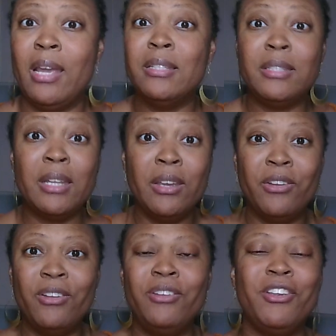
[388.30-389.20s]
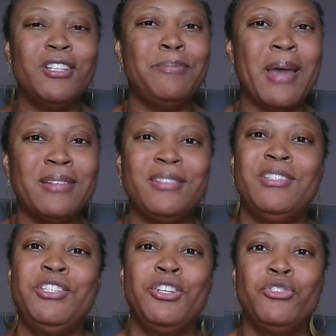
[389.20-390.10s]
Still, your spouse
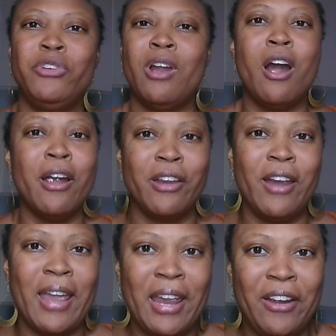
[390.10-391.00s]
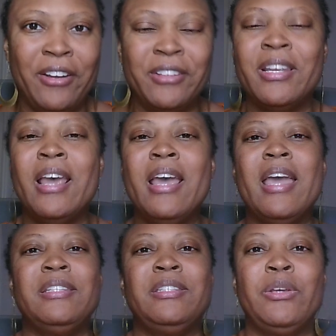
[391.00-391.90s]
and children are your heirs.
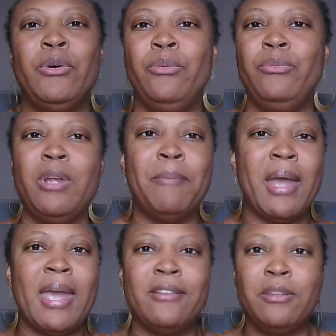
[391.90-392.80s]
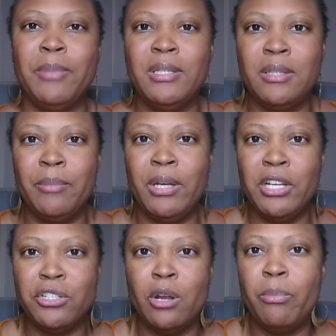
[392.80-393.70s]
And so there might have to be some
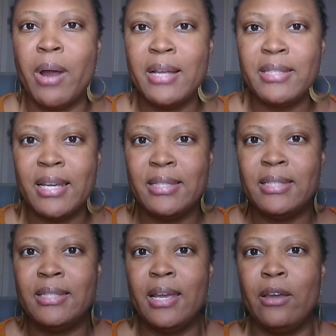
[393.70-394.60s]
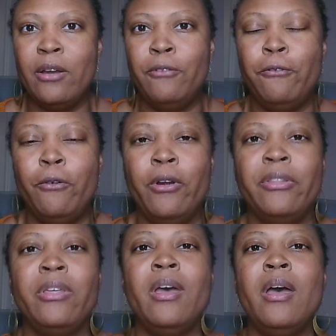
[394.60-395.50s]
additional processes that go
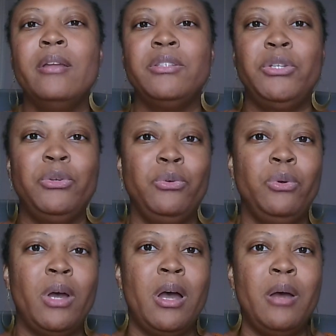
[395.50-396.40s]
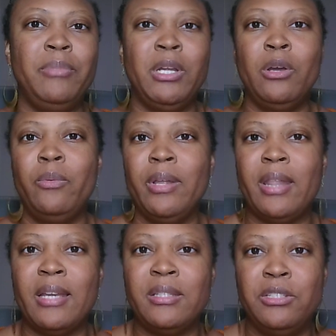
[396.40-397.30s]
forth to deal with
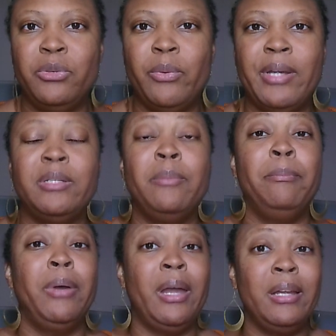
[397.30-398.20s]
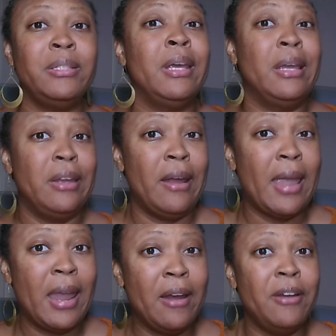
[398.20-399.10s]
that situation. But your
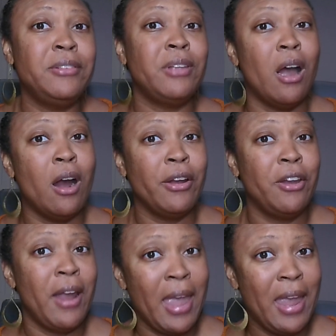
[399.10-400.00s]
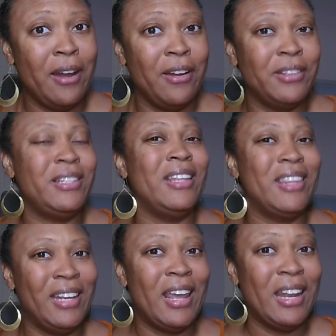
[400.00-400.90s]
heirs are your heirs
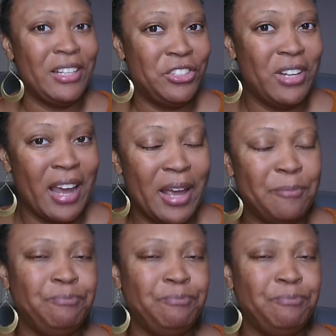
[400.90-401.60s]
the day that you die.